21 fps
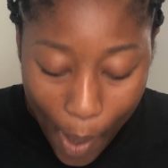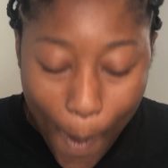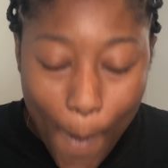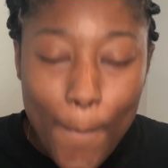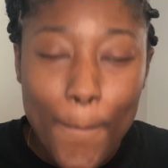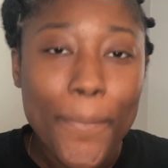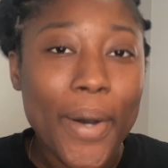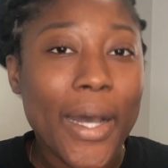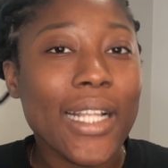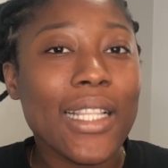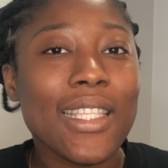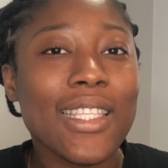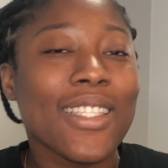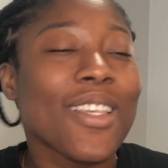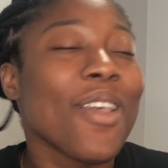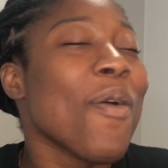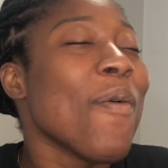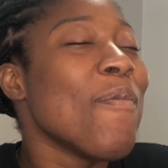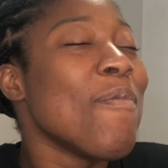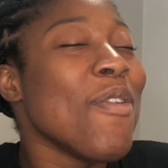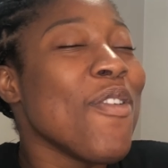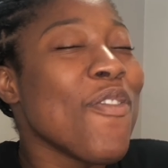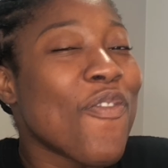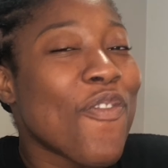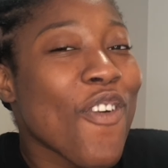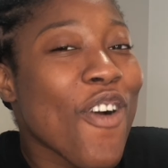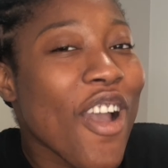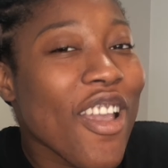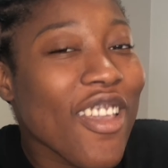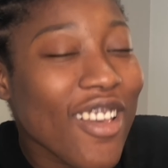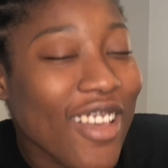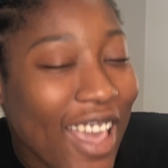But before
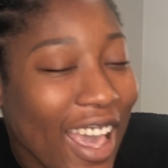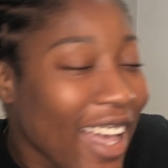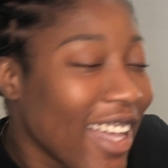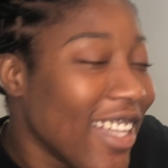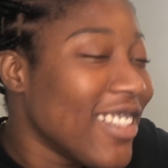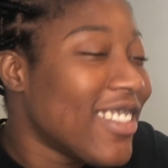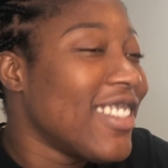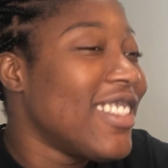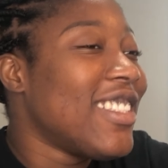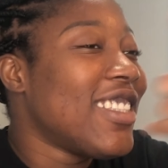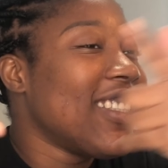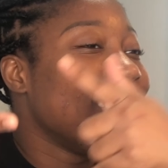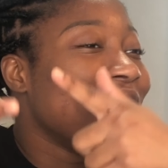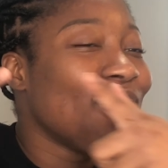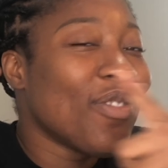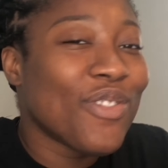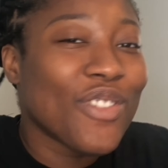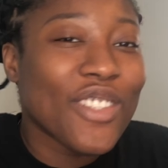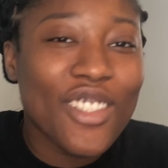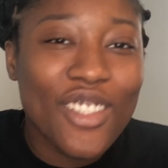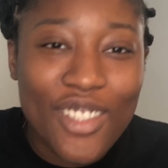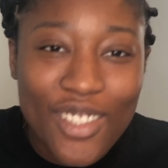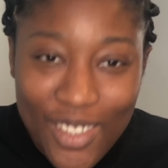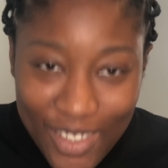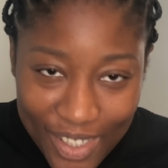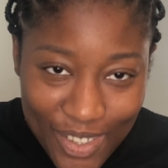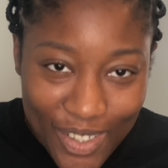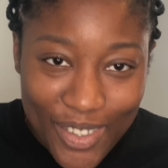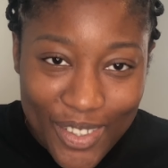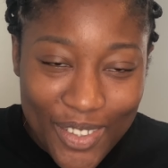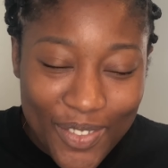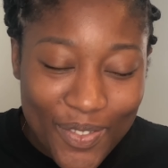you get into this
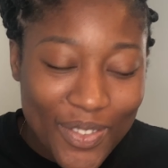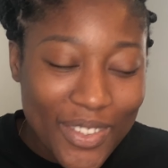video,